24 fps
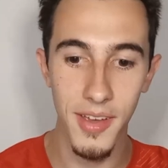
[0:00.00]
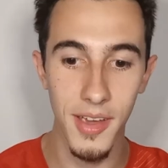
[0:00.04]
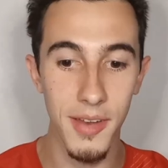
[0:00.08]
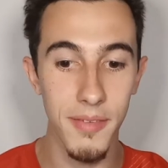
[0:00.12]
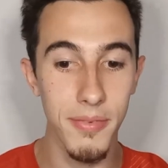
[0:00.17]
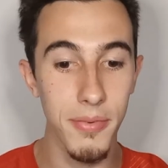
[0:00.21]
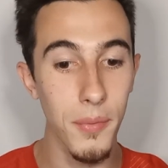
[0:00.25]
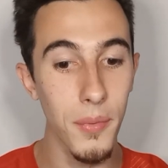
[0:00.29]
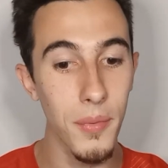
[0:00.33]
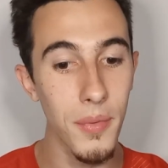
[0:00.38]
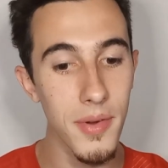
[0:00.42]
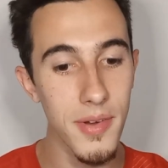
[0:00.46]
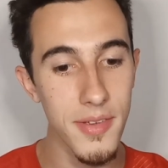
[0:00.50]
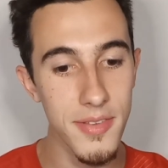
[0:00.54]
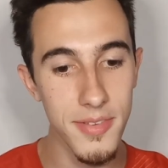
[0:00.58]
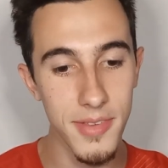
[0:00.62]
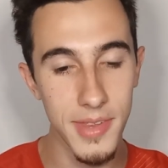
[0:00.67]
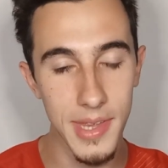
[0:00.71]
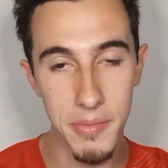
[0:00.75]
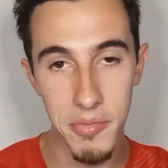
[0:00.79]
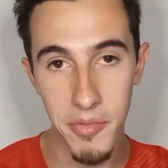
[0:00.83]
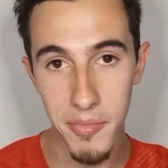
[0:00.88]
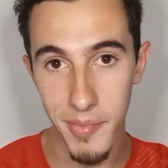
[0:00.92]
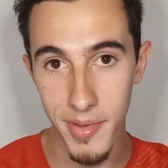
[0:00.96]
and of course,
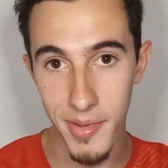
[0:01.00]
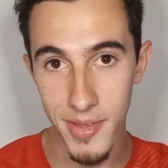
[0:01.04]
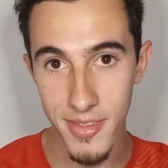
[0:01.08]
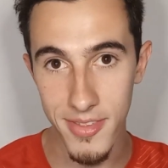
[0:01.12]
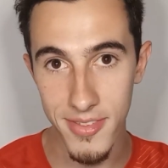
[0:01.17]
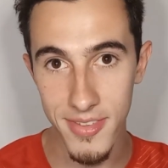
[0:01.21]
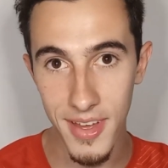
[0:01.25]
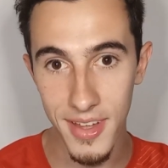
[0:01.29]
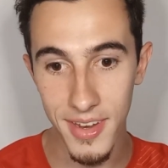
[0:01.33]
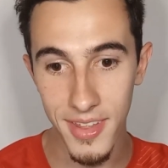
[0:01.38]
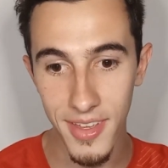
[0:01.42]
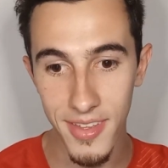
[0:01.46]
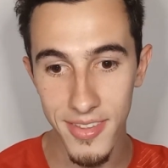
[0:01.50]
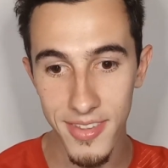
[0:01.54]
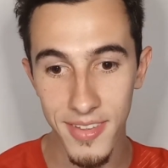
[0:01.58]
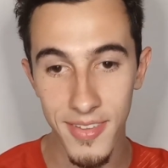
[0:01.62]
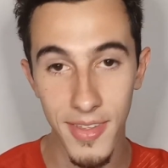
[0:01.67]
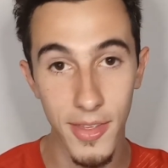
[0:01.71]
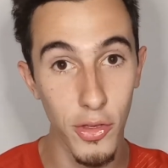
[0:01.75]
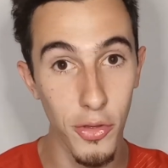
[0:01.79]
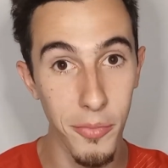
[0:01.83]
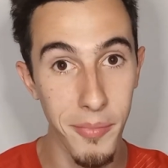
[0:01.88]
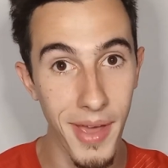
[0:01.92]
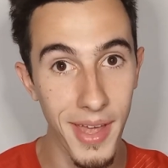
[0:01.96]
given my studies in the
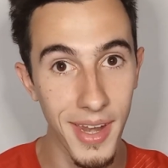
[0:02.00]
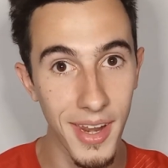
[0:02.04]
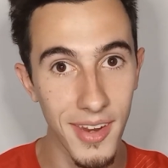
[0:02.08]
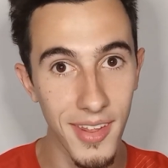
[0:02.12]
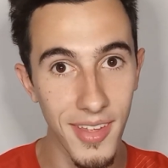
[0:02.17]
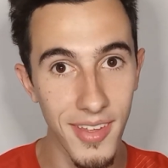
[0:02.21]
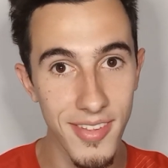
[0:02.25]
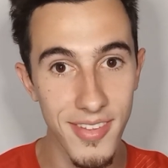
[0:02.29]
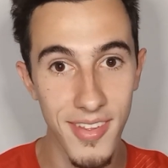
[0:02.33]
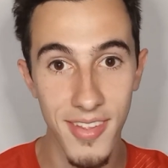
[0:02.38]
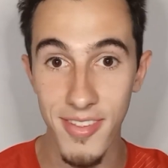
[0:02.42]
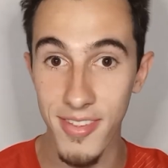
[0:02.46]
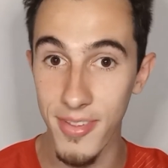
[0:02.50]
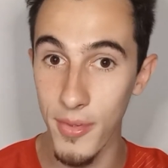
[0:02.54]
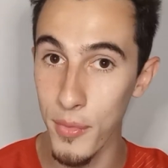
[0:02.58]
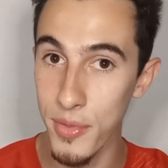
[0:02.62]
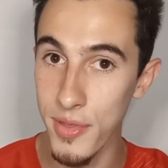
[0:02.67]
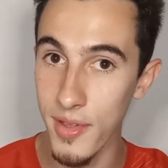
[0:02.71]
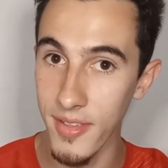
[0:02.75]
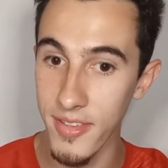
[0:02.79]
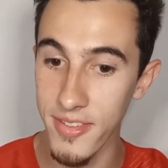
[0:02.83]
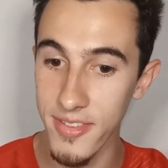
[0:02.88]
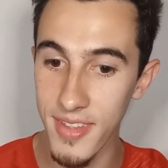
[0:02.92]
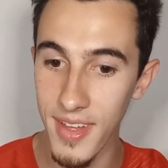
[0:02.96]
humanities and
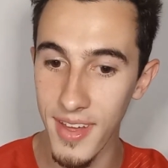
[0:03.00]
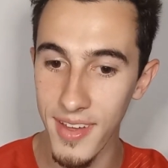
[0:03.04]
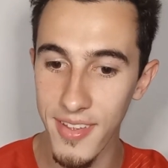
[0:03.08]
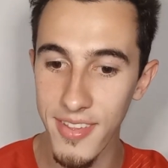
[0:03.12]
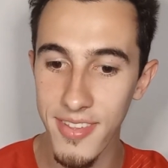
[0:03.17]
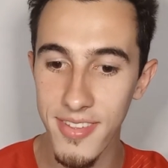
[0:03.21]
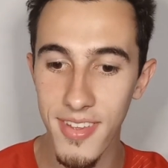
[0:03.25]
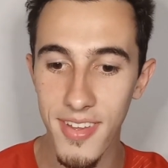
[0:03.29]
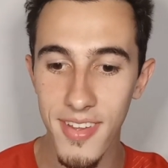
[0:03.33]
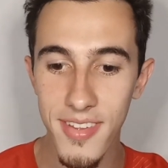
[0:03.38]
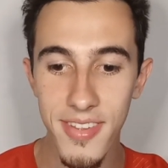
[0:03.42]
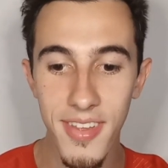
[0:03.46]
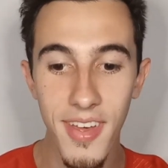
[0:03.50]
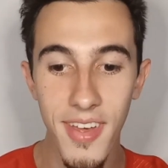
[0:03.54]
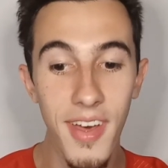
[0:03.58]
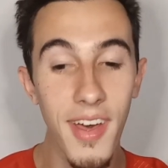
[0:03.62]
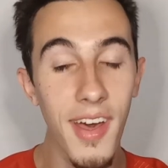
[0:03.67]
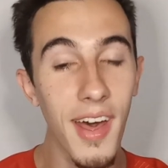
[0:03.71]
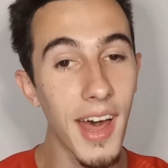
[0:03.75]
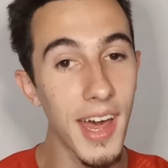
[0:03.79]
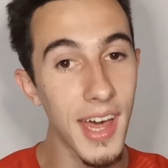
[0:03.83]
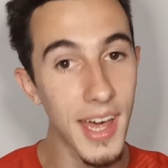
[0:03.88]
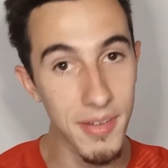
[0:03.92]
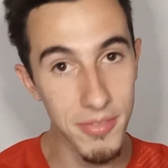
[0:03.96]
social
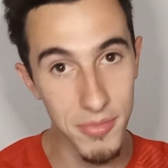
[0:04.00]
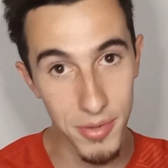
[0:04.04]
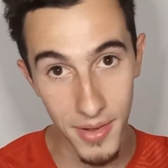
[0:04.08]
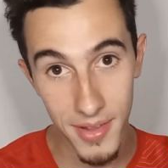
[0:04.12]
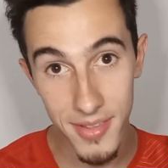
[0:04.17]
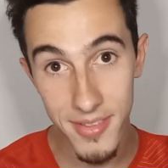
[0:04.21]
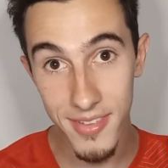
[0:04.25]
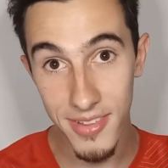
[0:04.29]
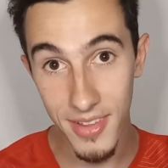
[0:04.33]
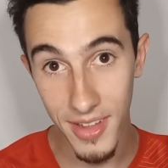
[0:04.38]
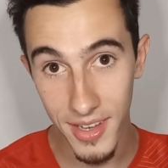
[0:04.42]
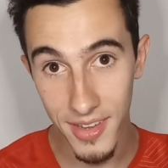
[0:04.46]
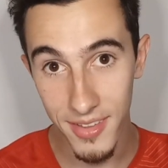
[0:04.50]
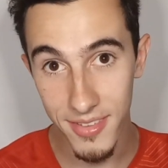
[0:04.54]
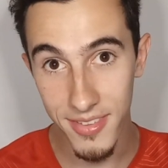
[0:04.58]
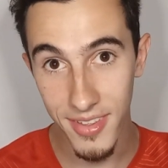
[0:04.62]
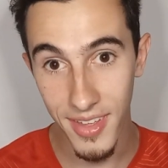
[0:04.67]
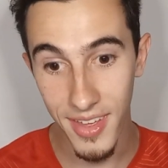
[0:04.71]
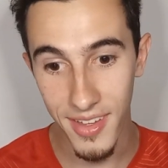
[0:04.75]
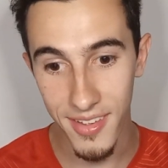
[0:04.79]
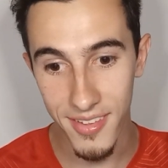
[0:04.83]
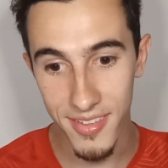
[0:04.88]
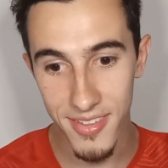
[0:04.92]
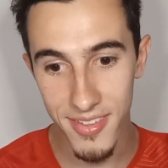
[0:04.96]
sciences, I have translated
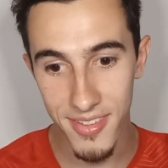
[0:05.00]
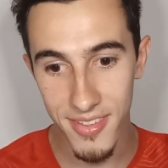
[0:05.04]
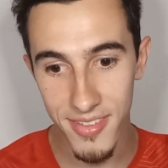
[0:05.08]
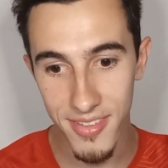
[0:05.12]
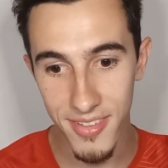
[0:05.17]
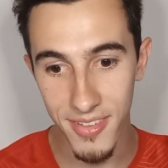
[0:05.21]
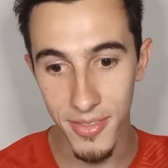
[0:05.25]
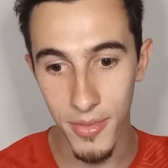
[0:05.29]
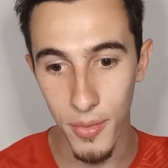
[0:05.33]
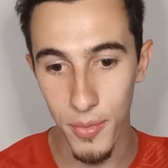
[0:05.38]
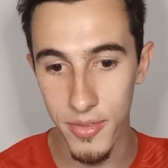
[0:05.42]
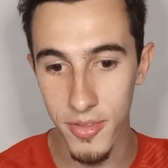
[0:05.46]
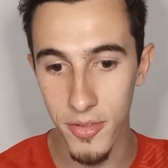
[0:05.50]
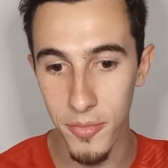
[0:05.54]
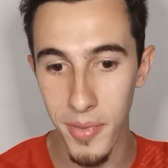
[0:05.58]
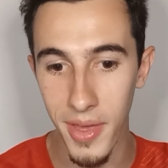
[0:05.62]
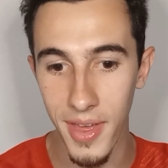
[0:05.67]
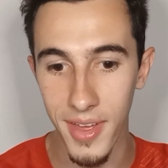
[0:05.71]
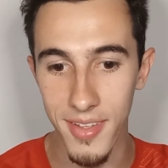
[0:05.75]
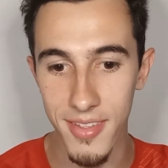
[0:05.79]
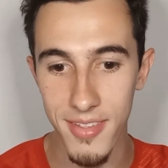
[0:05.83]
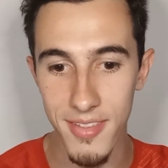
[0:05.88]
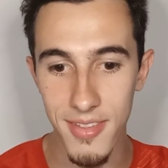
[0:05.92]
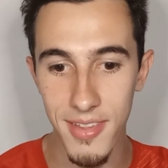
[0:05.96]
texts in those
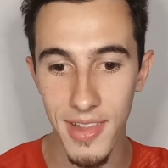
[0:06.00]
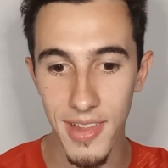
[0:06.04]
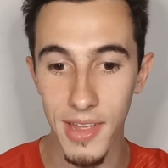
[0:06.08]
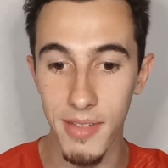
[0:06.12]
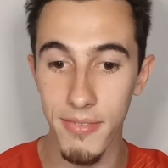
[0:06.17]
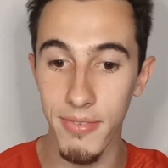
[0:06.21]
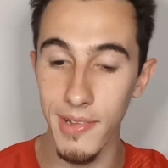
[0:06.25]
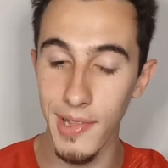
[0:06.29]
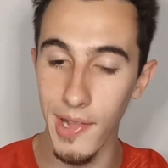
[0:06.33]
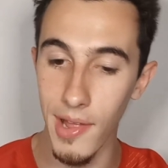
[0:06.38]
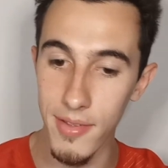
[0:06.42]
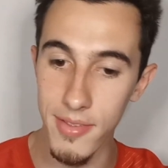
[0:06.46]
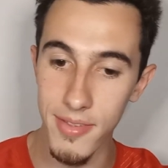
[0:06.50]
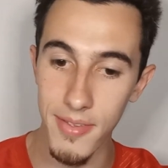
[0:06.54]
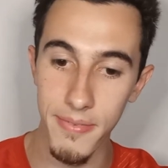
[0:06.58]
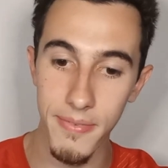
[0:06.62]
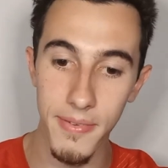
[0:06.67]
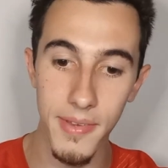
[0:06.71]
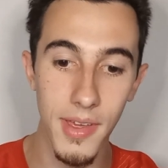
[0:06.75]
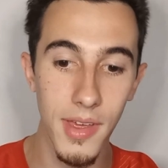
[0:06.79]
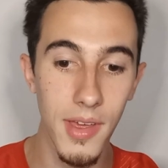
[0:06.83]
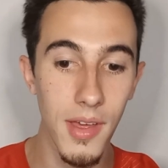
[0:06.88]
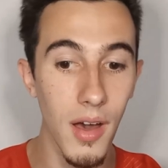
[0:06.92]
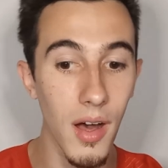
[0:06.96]
domains, like
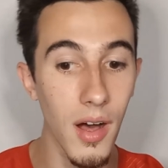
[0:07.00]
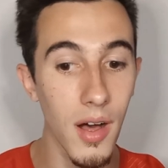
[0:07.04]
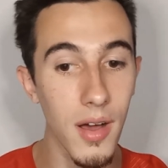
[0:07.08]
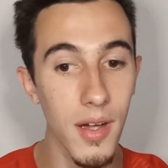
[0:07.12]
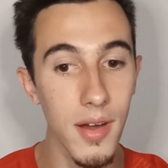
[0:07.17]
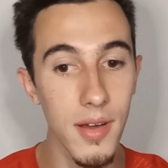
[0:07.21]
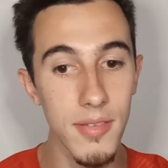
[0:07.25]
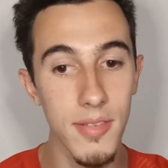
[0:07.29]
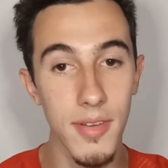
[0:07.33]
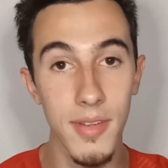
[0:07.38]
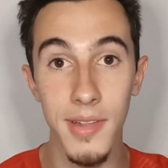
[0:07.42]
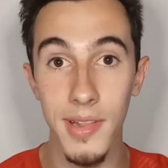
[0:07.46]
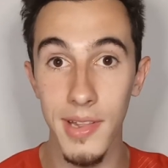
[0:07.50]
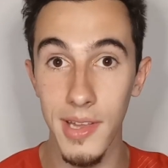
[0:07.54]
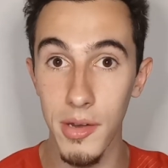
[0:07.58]
philosophy, art, and